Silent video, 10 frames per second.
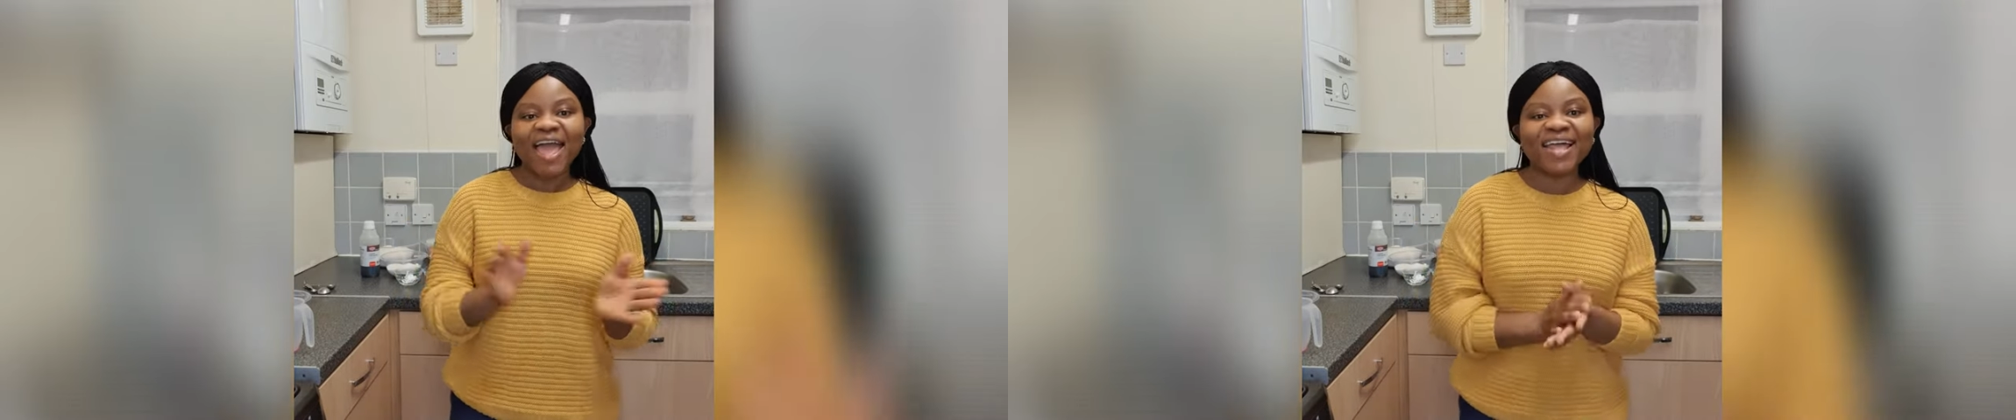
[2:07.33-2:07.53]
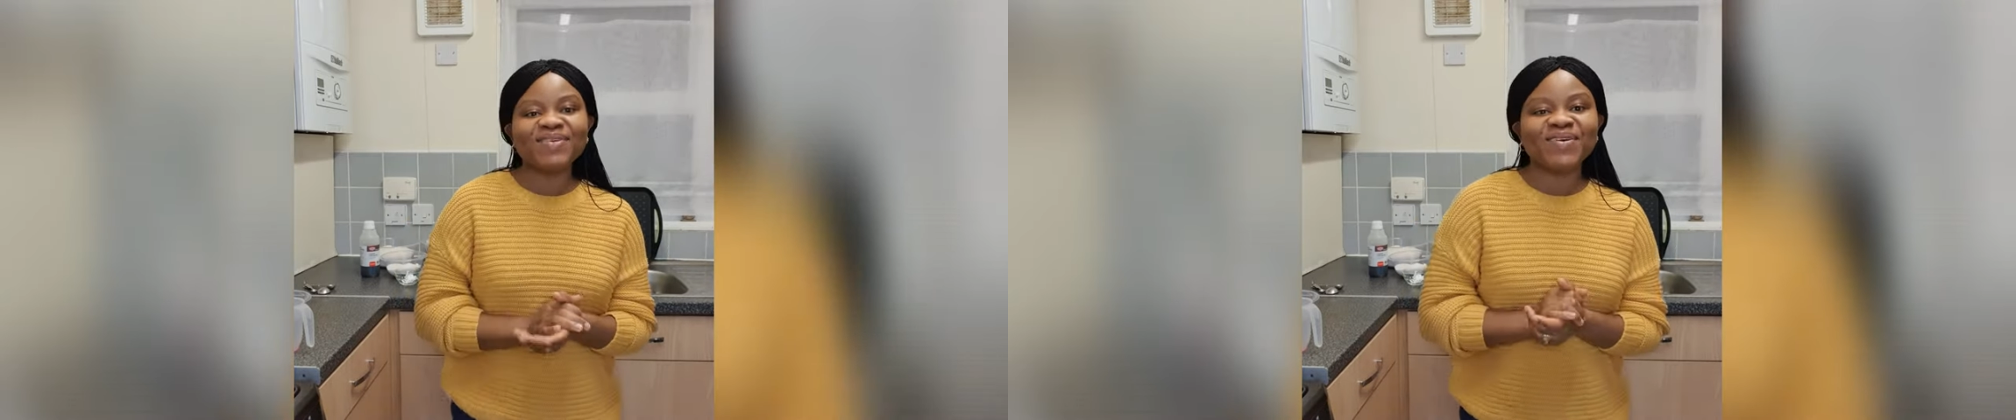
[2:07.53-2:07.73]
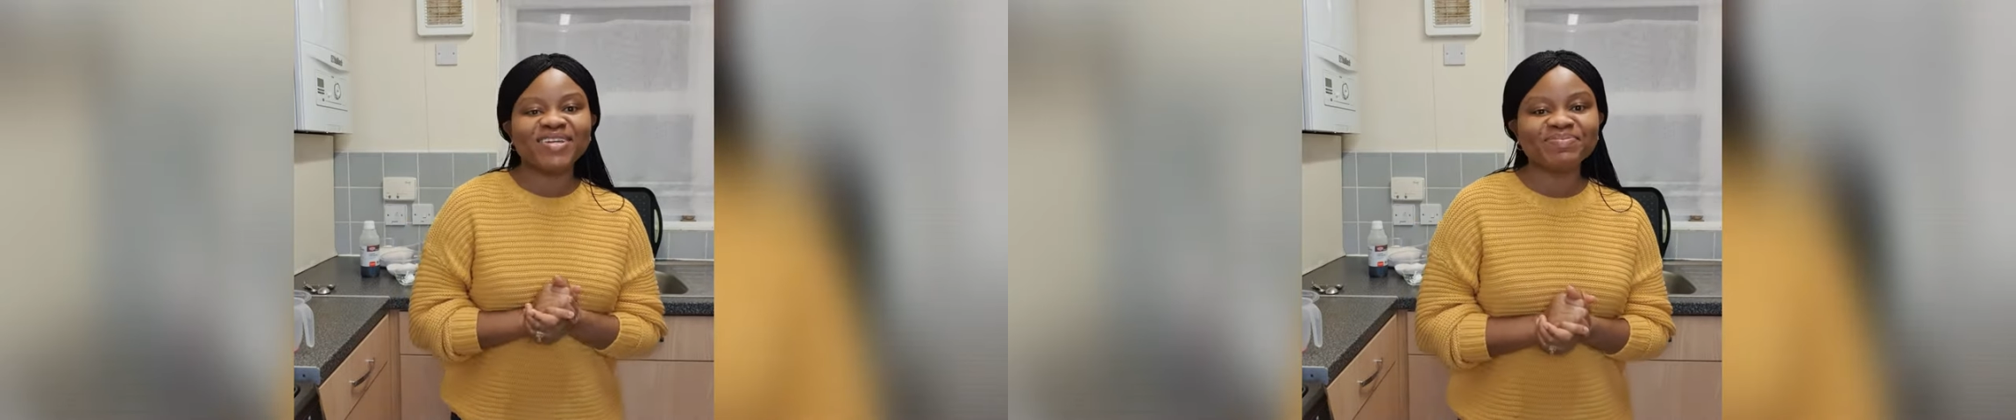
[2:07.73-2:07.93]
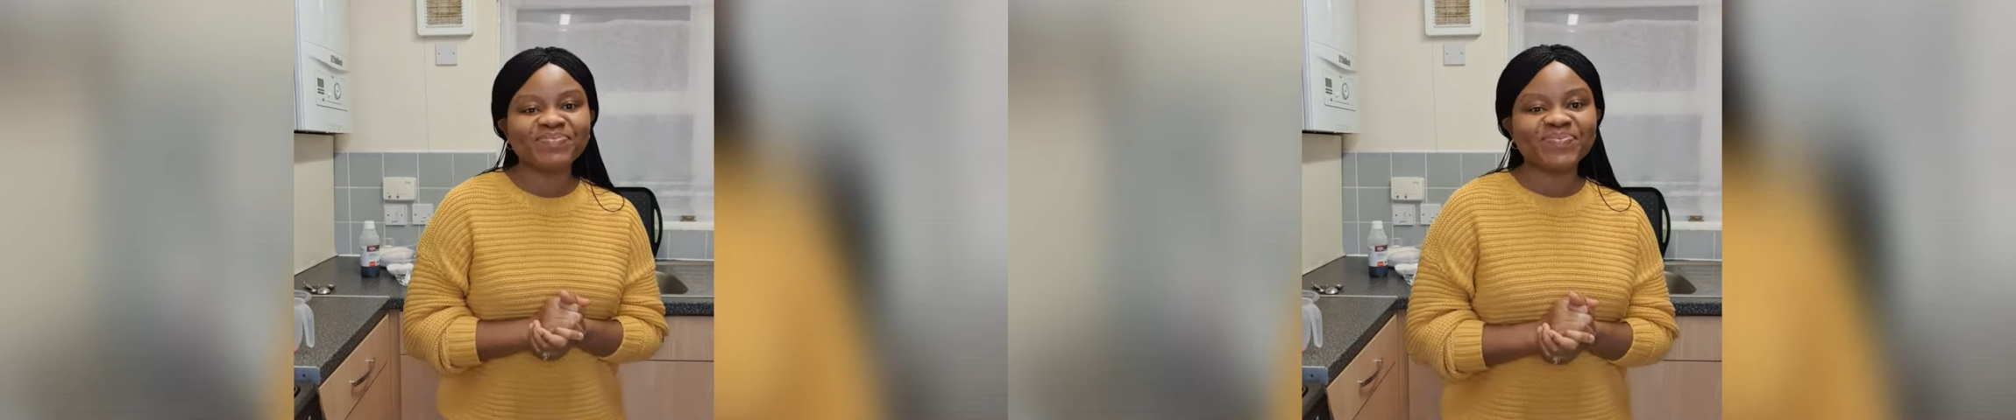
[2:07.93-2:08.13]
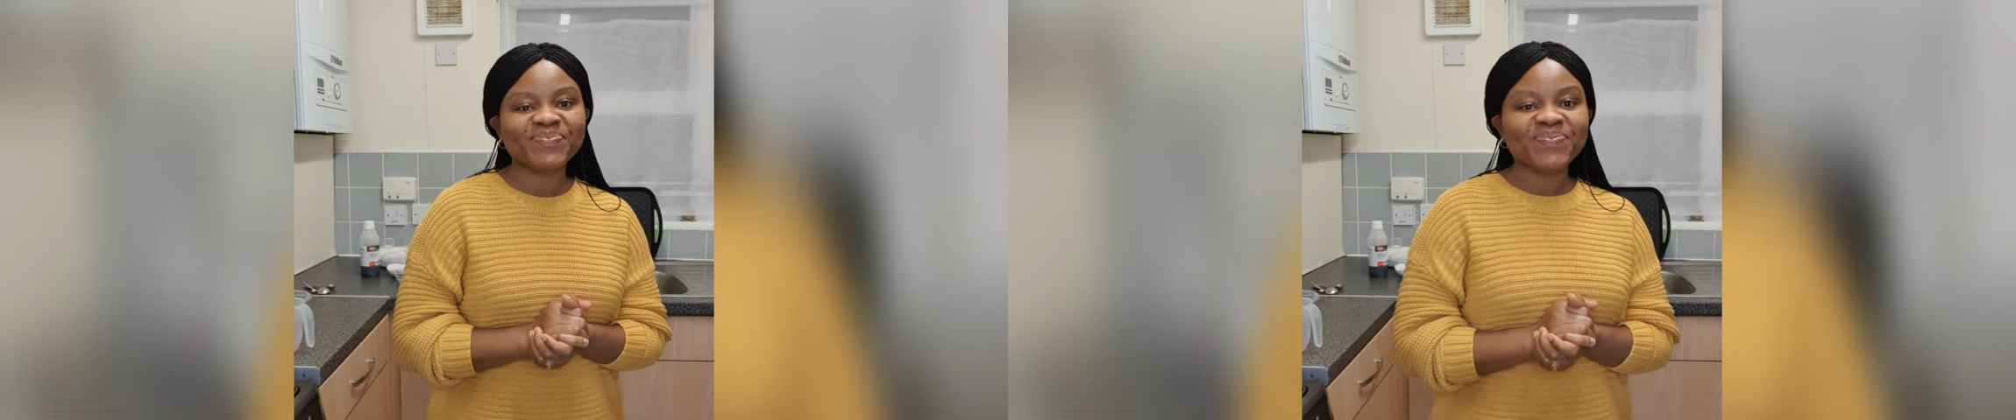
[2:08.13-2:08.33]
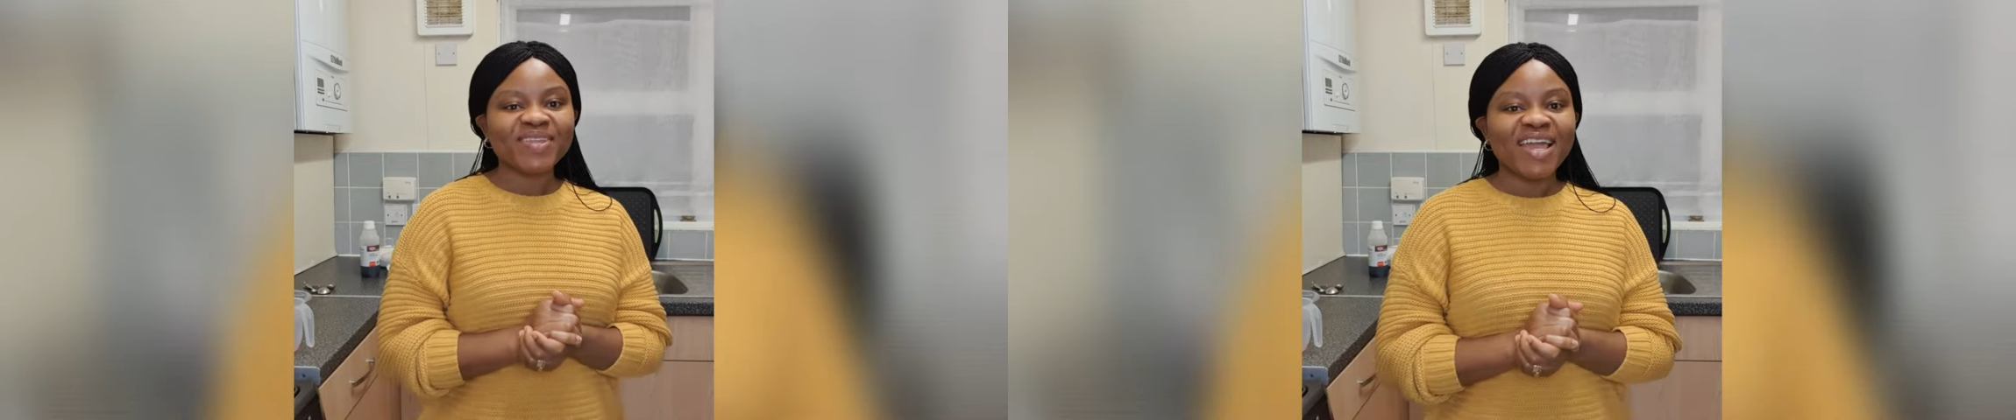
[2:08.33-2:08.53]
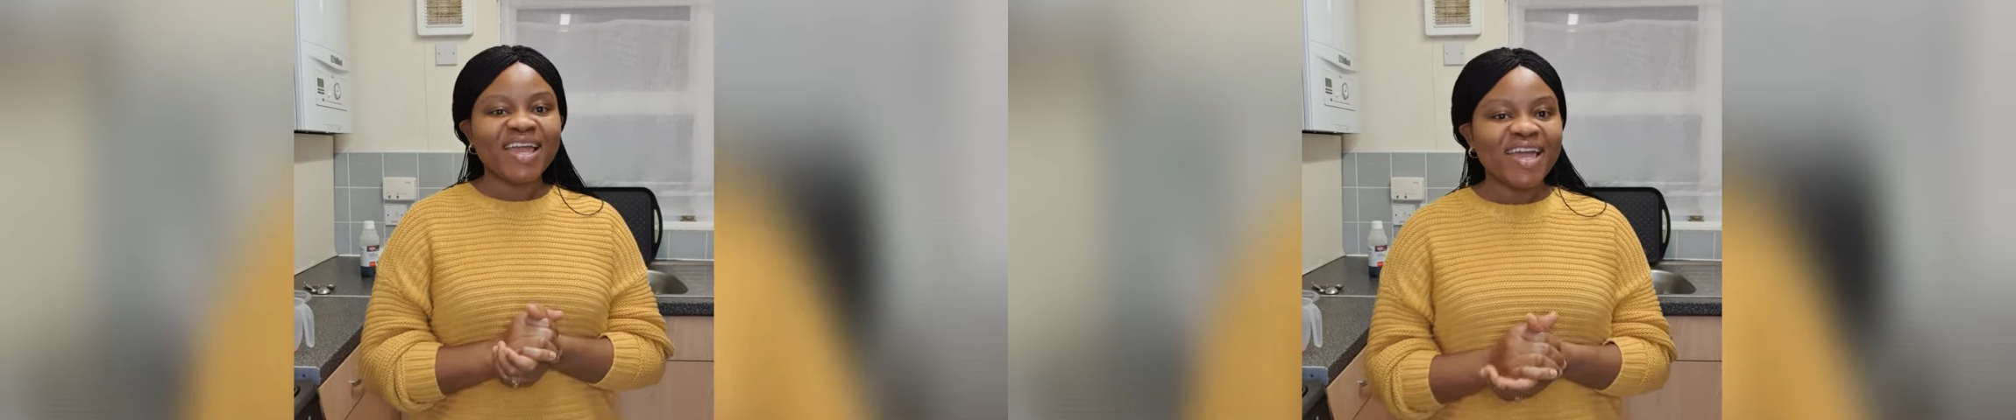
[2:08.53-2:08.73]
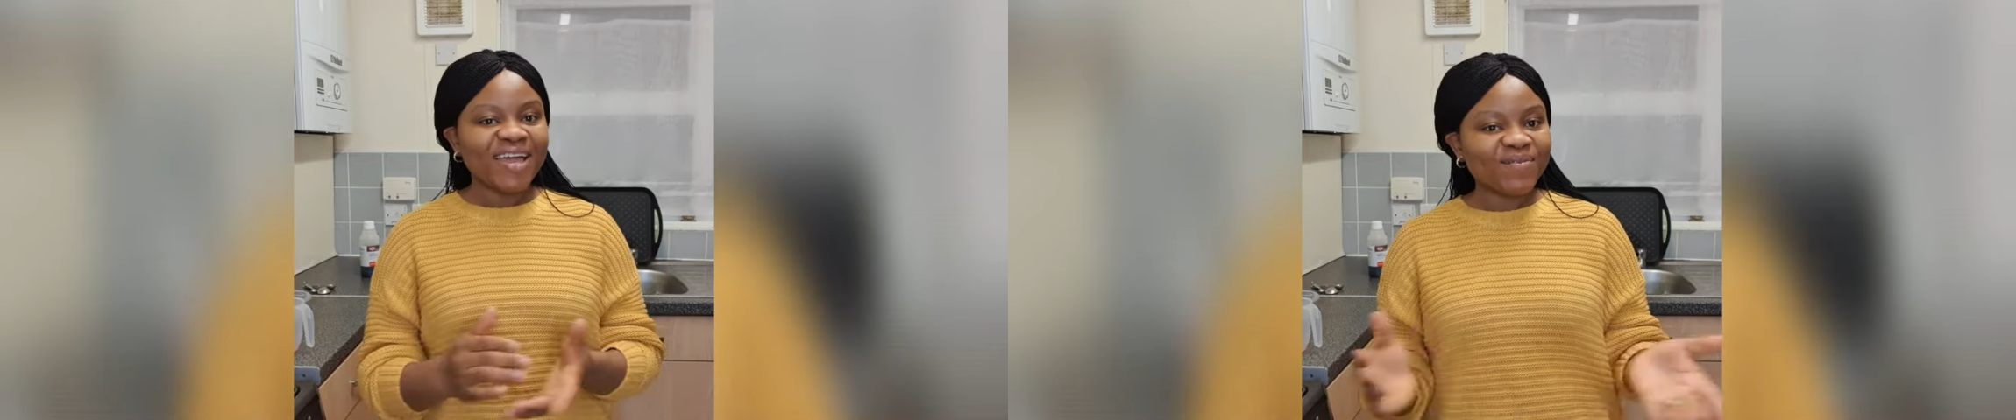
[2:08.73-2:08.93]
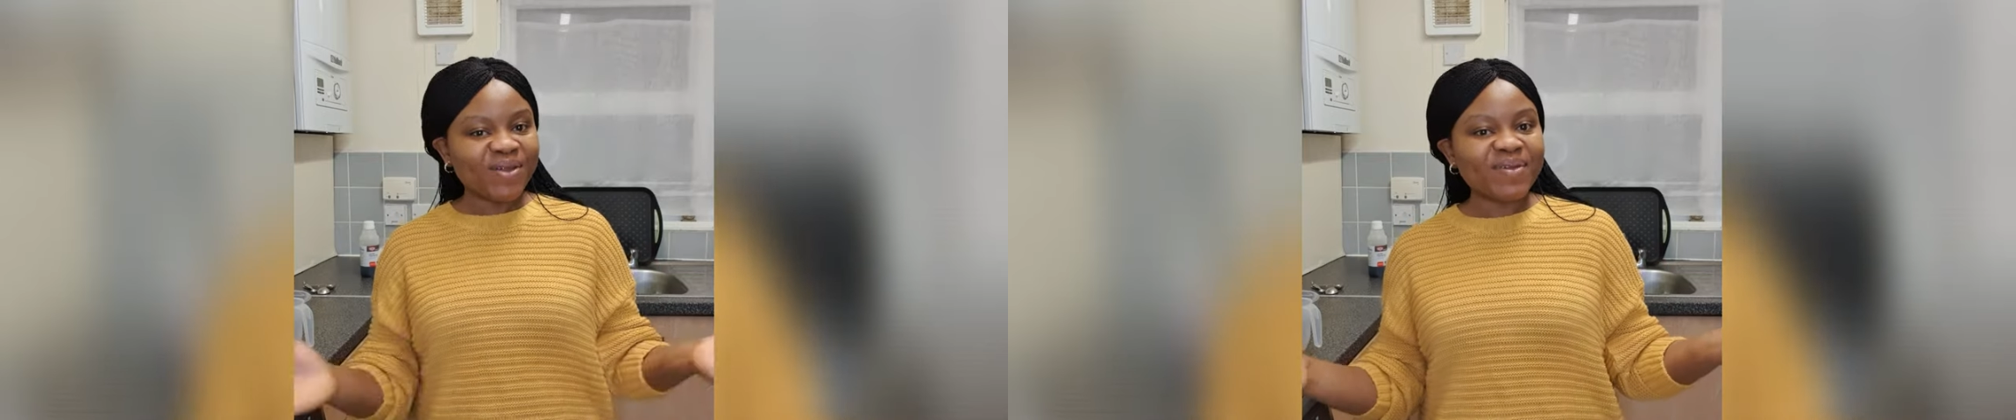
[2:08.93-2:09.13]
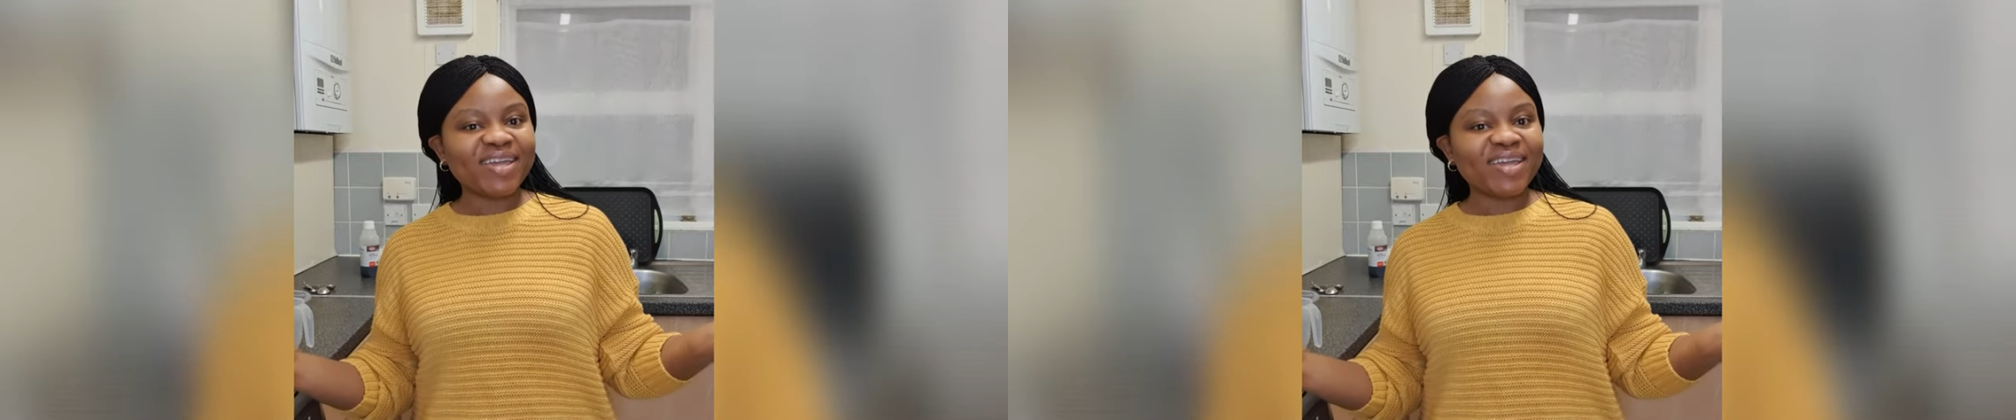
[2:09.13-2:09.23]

Anyway, we're